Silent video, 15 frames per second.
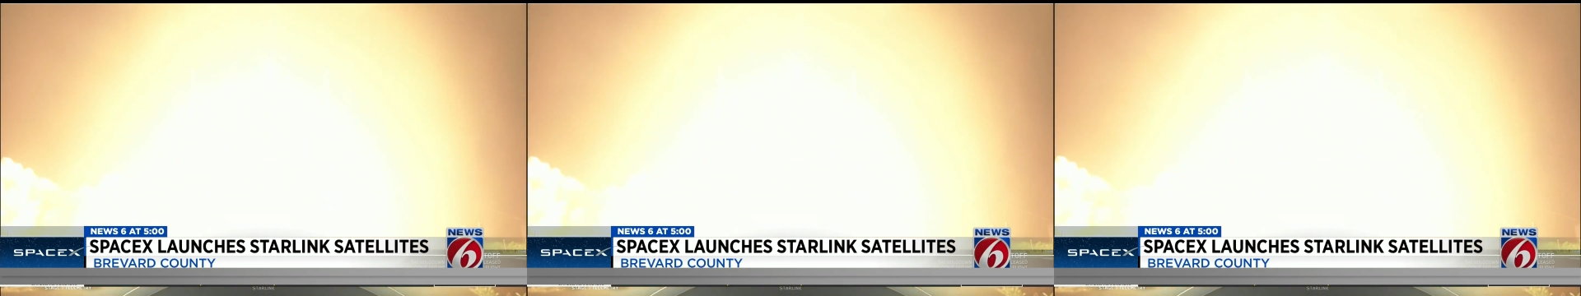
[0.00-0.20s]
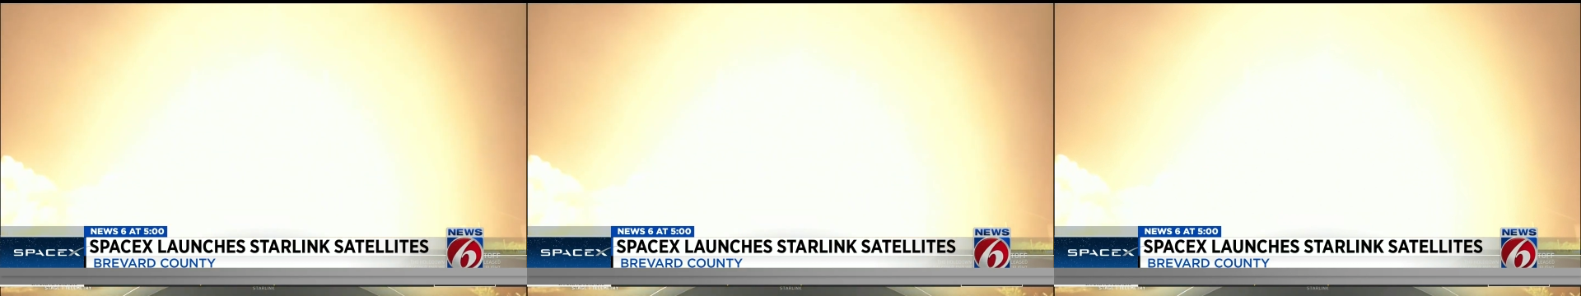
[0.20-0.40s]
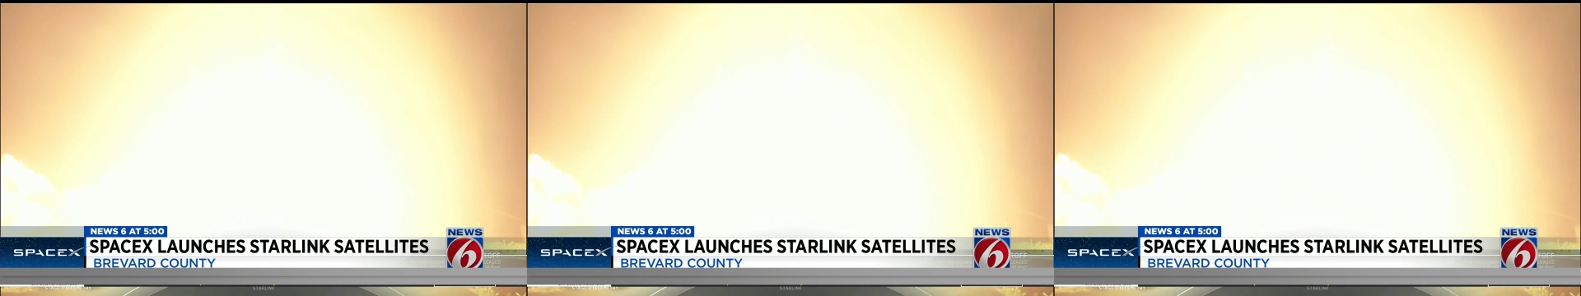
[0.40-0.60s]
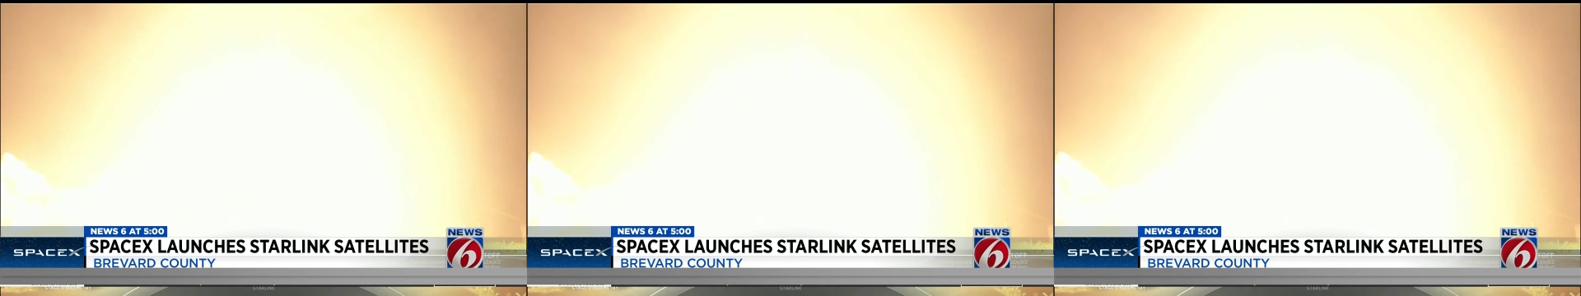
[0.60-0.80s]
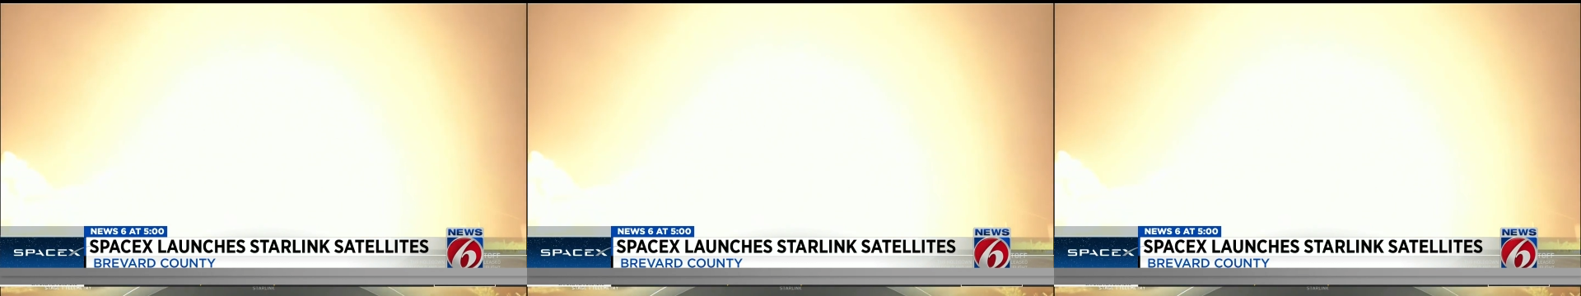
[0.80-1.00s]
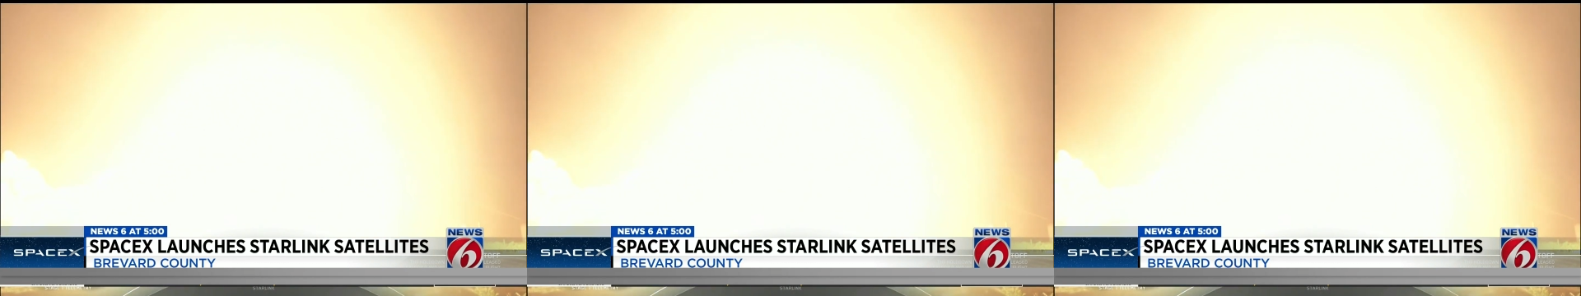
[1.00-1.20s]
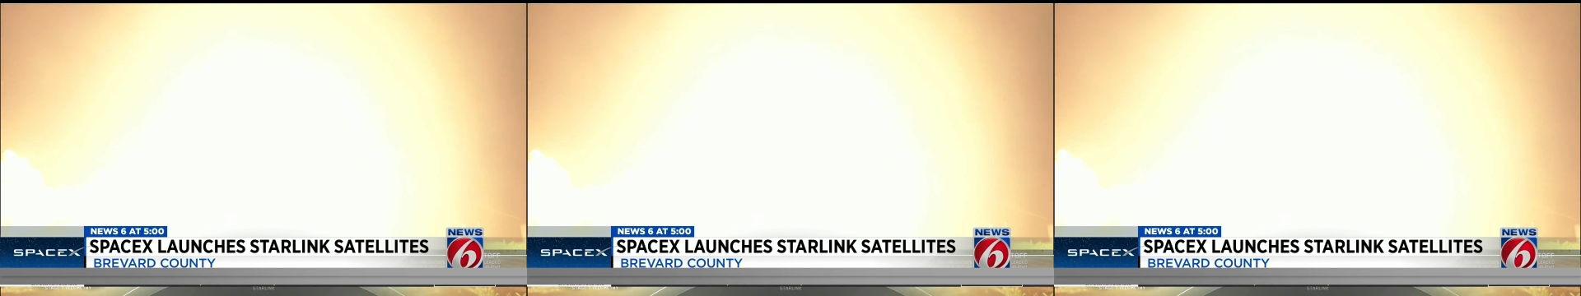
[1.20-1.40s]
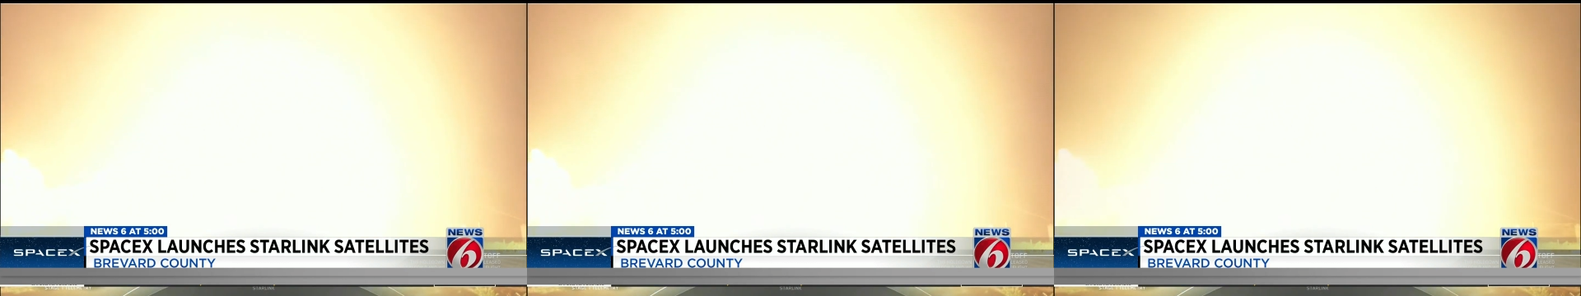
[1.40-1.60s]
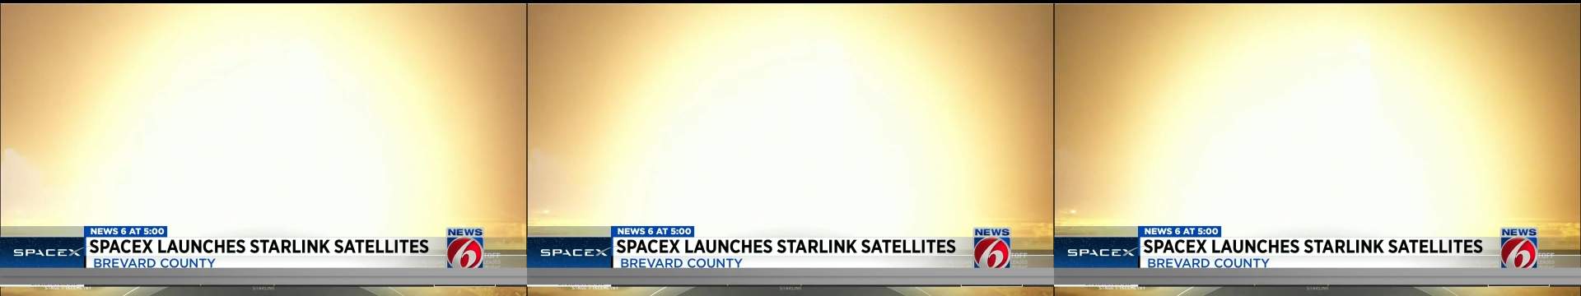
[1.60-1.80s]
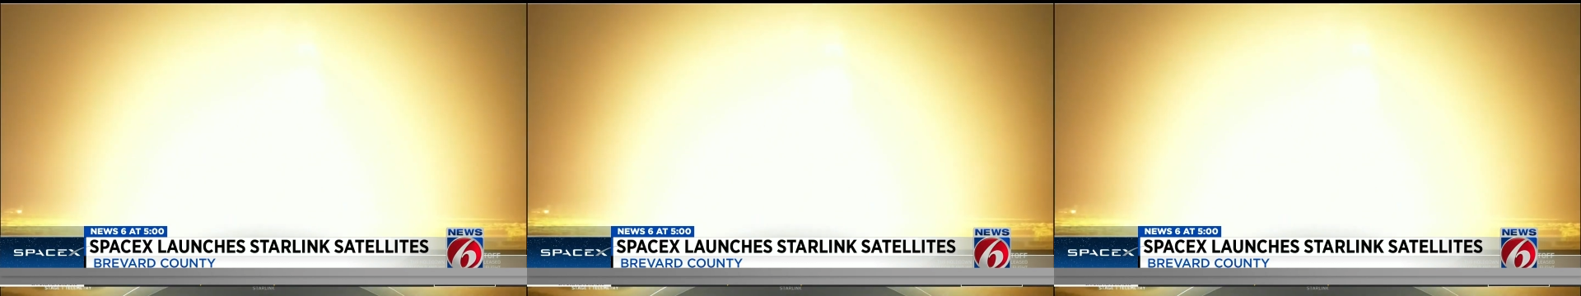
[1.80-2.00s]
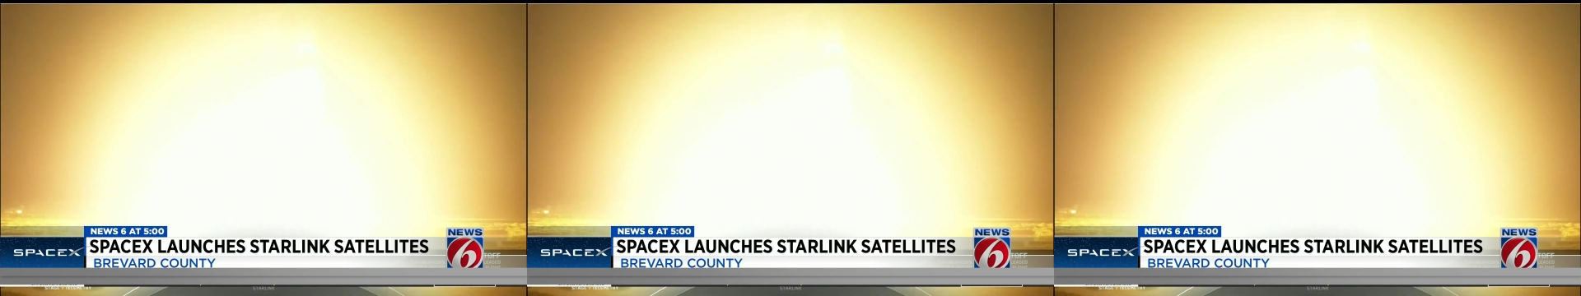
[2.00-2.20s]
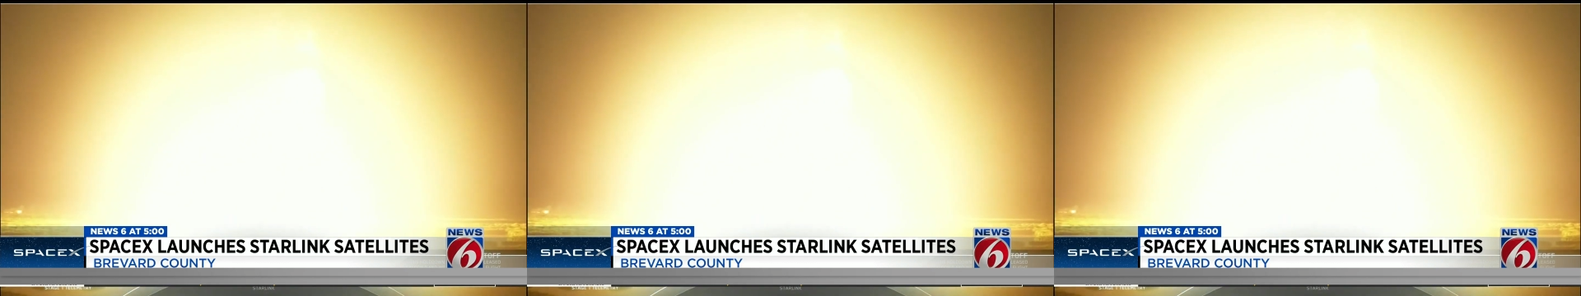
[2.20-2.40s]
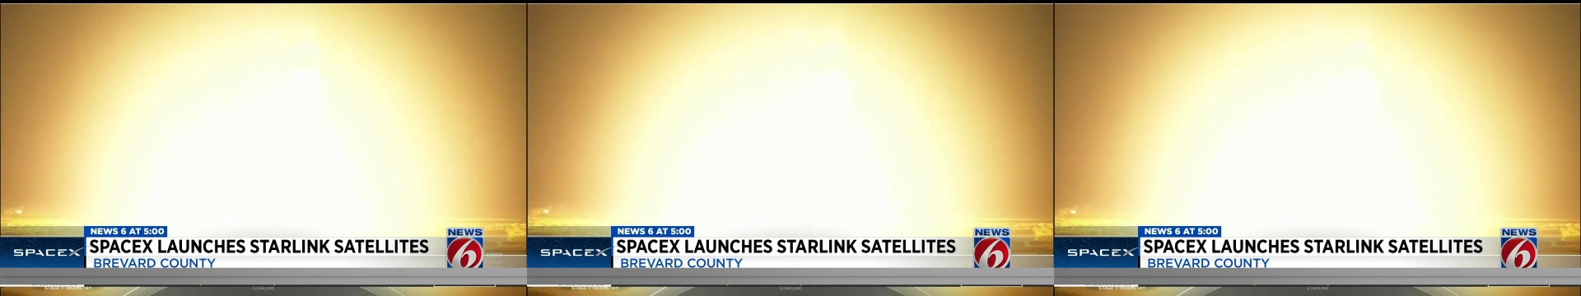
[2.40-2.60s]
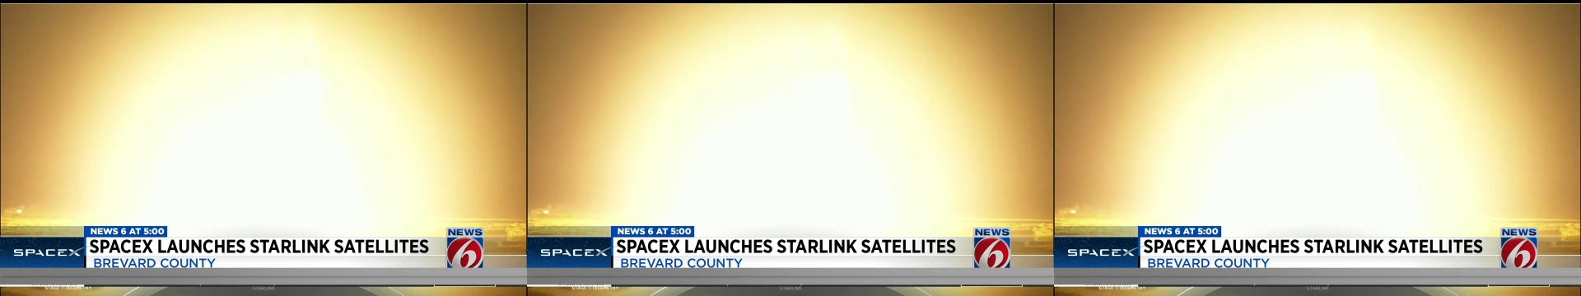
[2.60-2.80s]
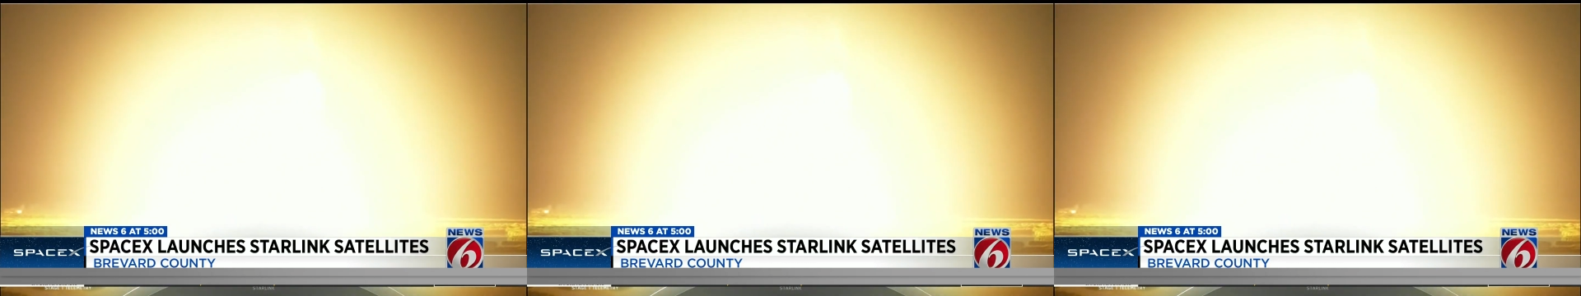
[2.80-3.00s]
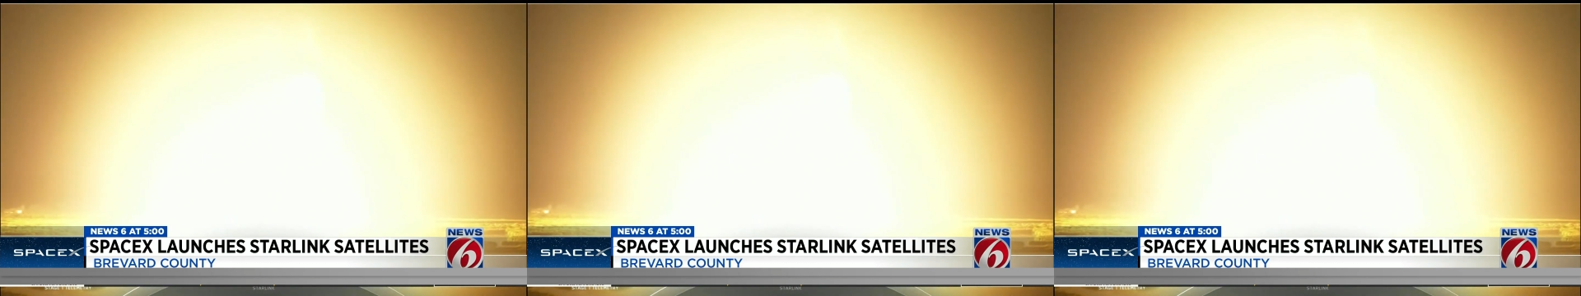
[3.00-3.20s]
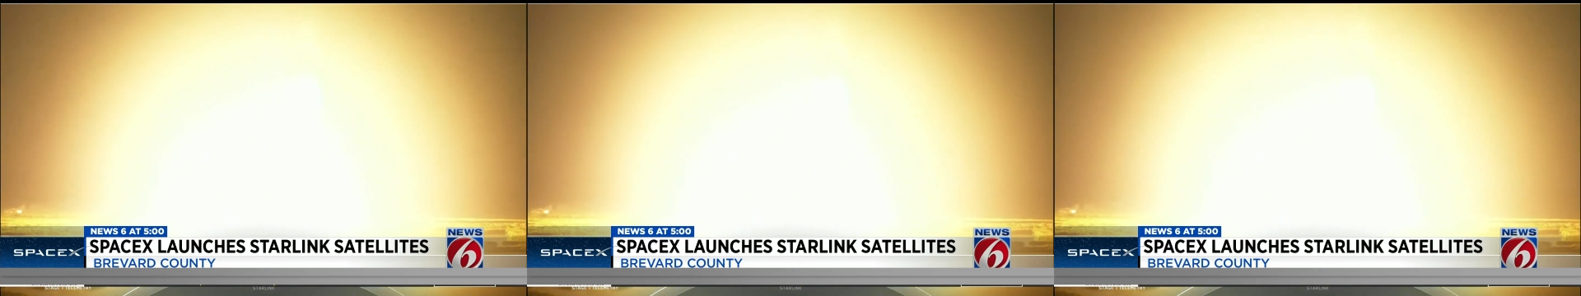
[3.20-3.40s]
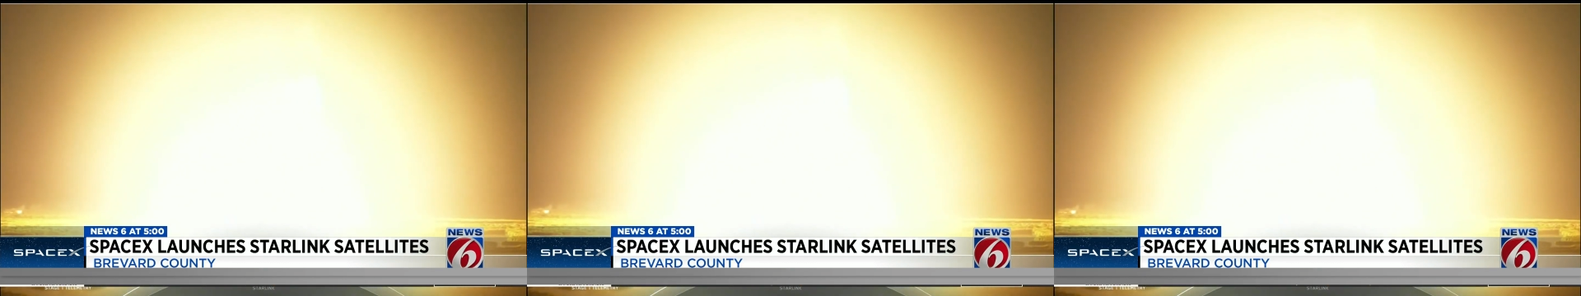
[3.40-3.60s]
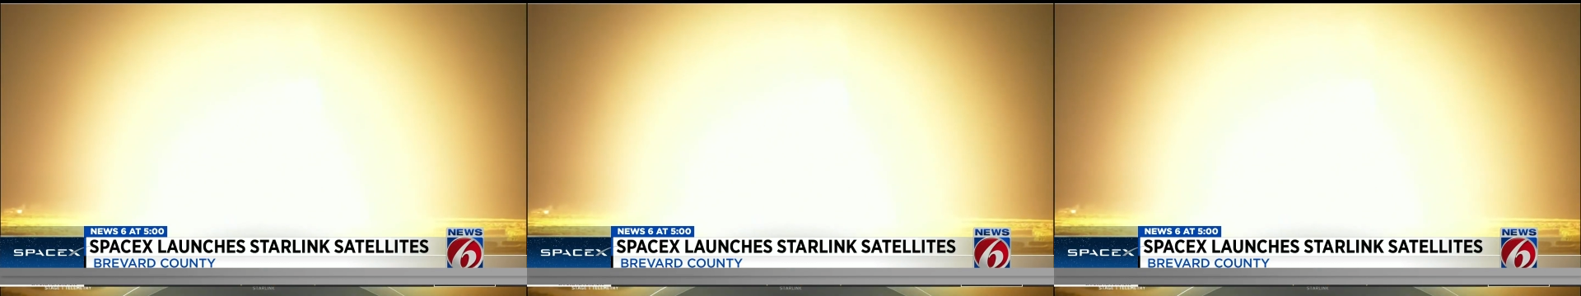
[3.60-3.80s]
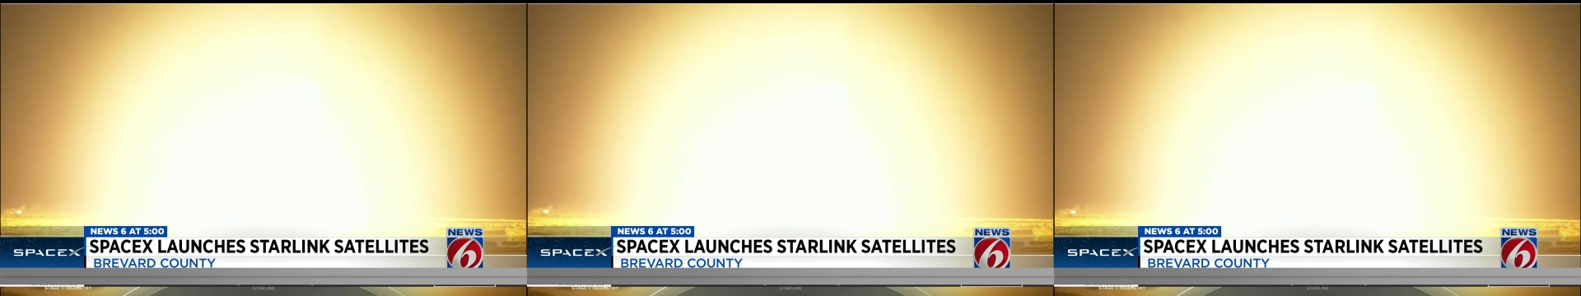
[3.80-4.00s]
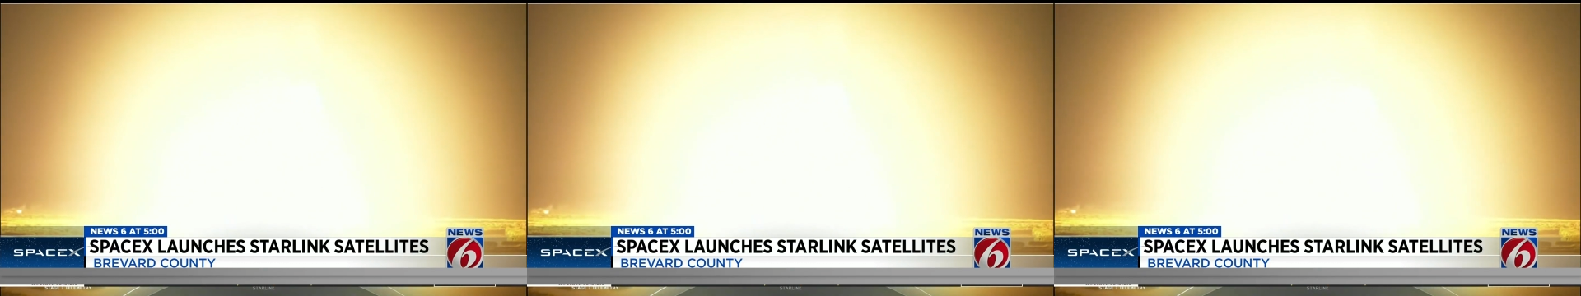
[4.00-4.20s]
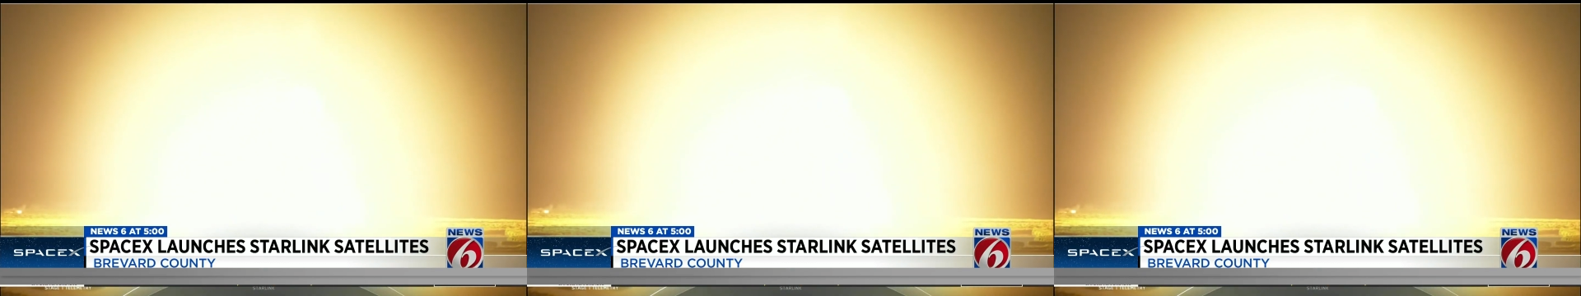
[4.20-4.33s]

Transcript: [unreadable: no face in view]